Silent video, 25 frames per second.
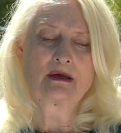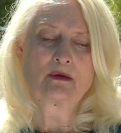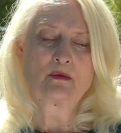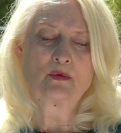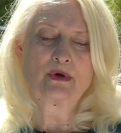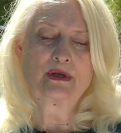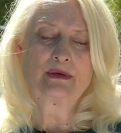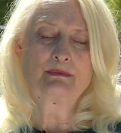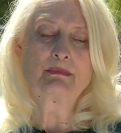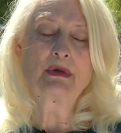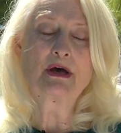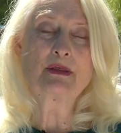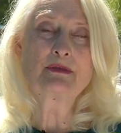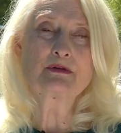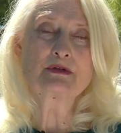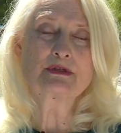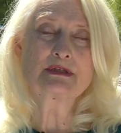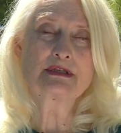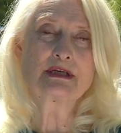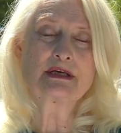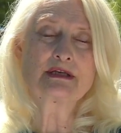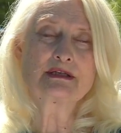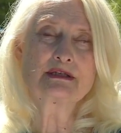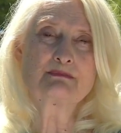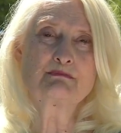When Mother
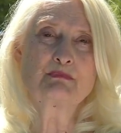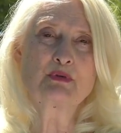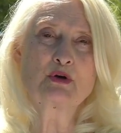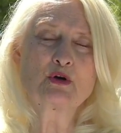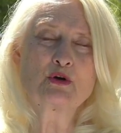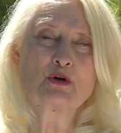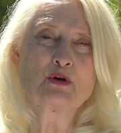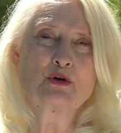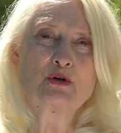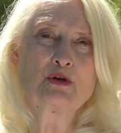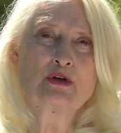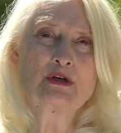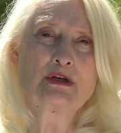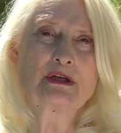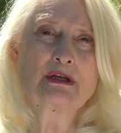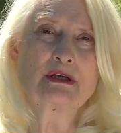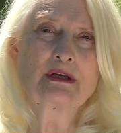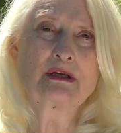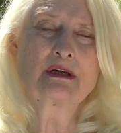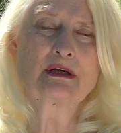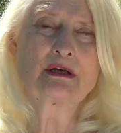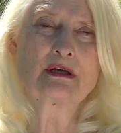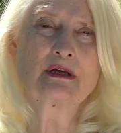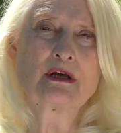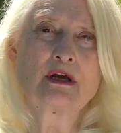says burn,
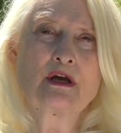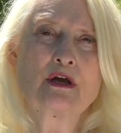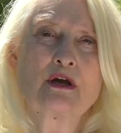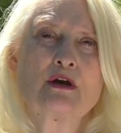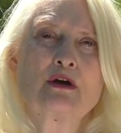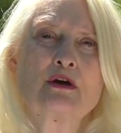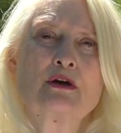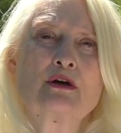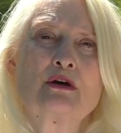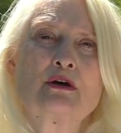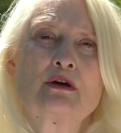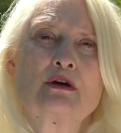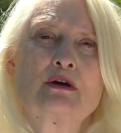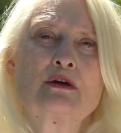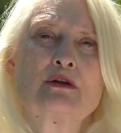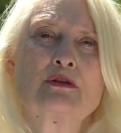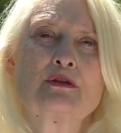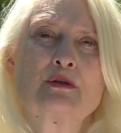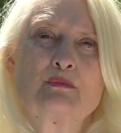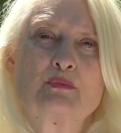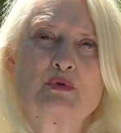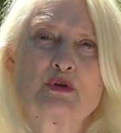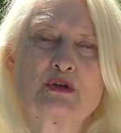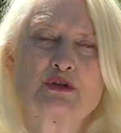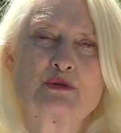
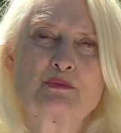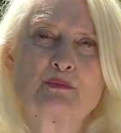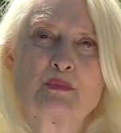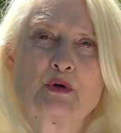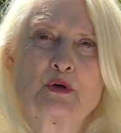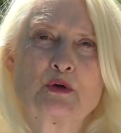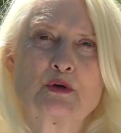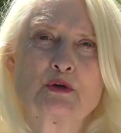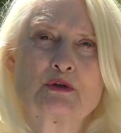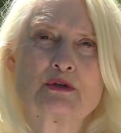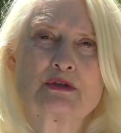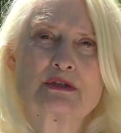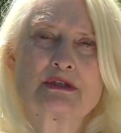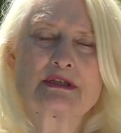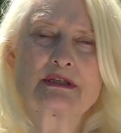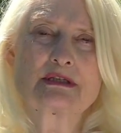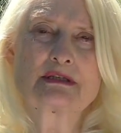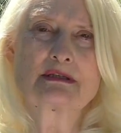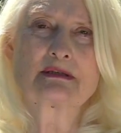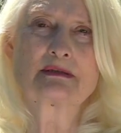the bridge burns.